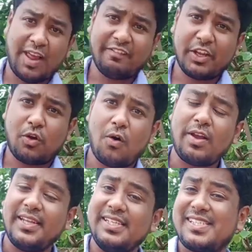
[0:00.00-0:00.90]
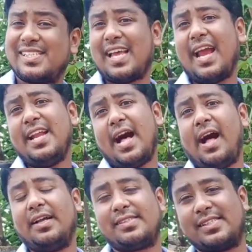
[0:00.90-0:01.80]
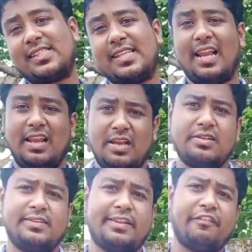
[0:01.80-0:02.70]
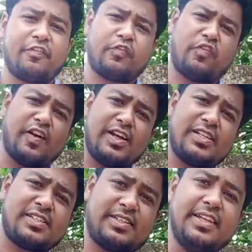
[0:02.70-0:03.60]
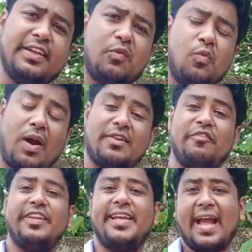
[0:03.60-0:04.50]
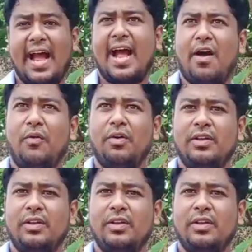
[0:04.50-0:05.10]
When we go inside a cell, the first thing what will we have?